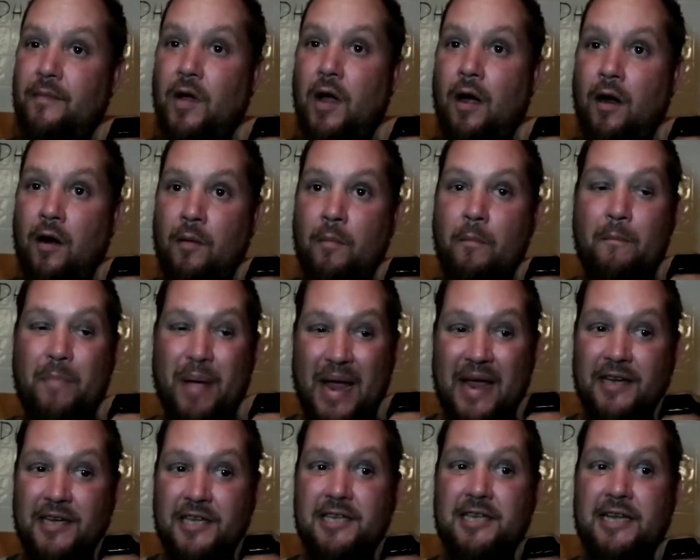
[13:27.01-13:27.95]
are
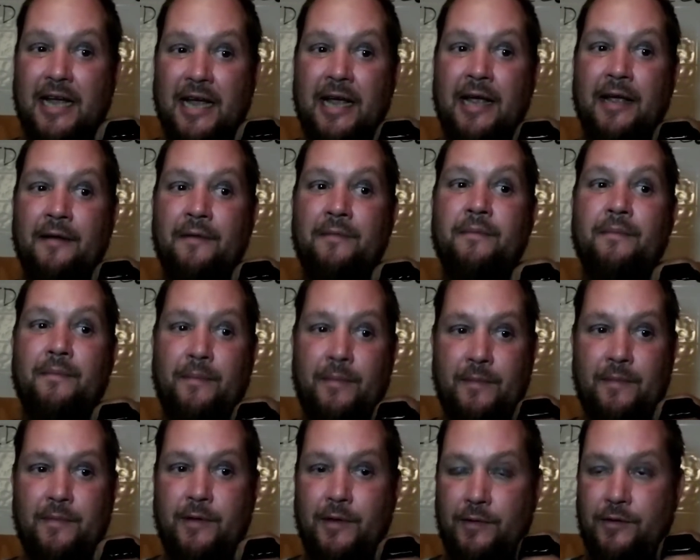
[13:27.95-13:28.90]
based in
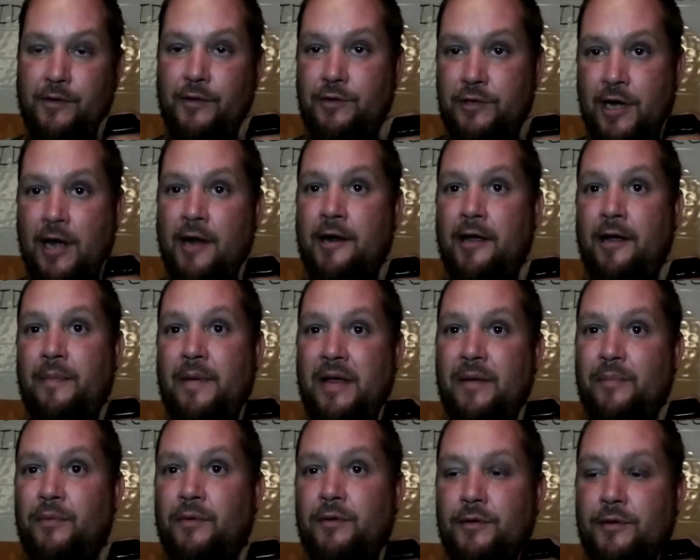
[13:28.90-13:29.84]
the Teutonic
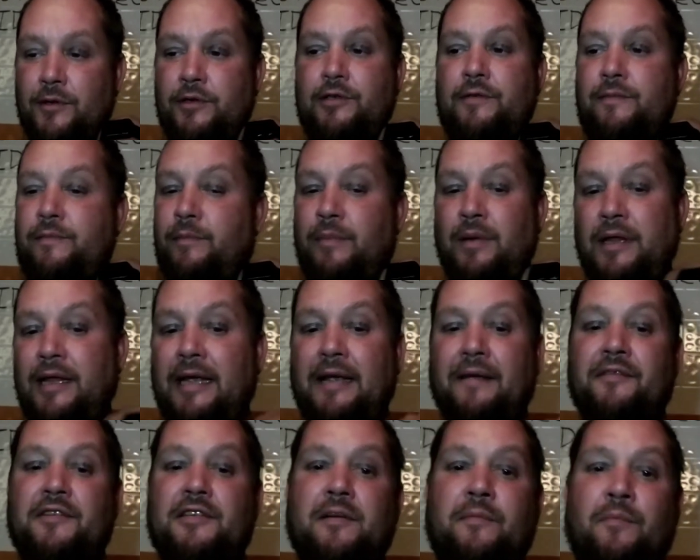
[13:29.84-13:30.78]
people's
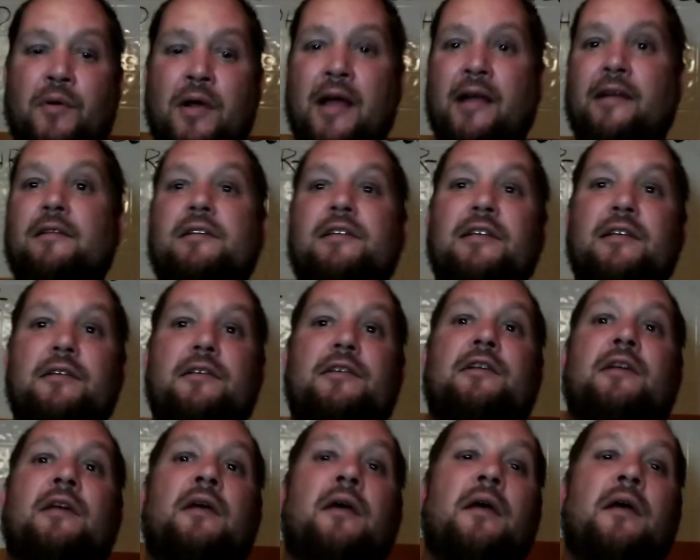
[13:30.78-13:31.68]
beliefs and practices.